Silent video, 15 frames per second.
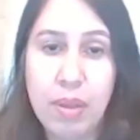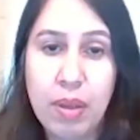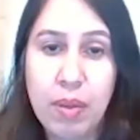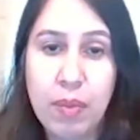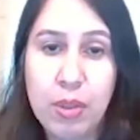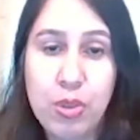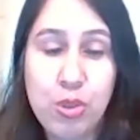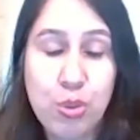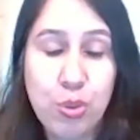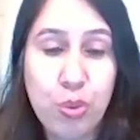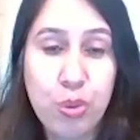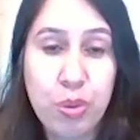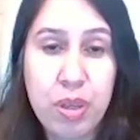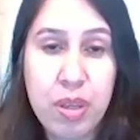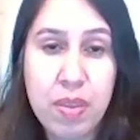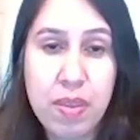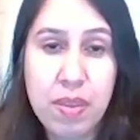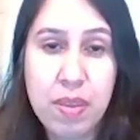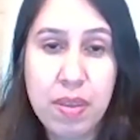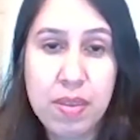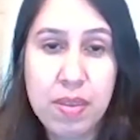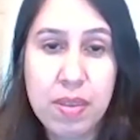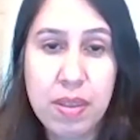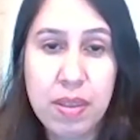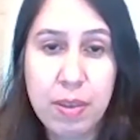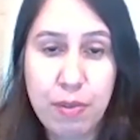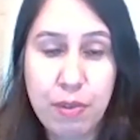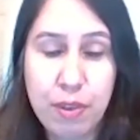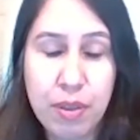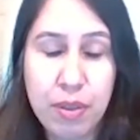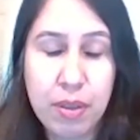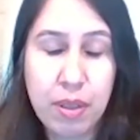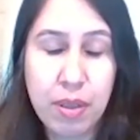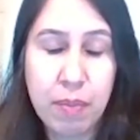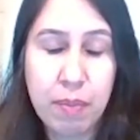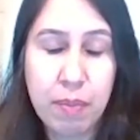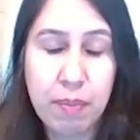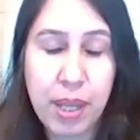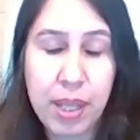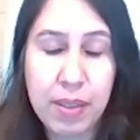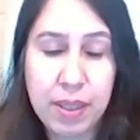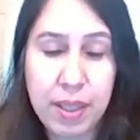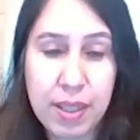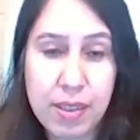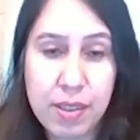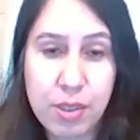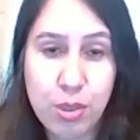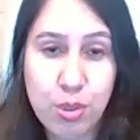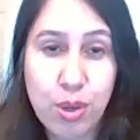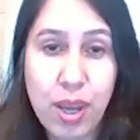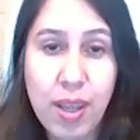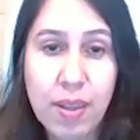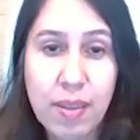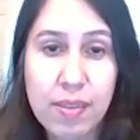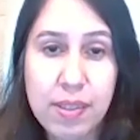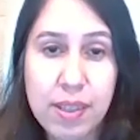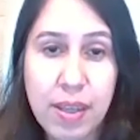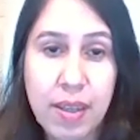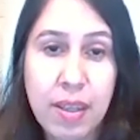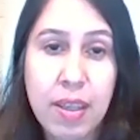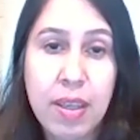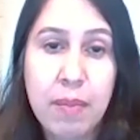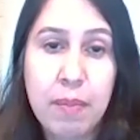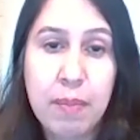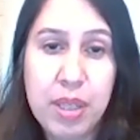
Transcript: was shown in this different blood cancer trials that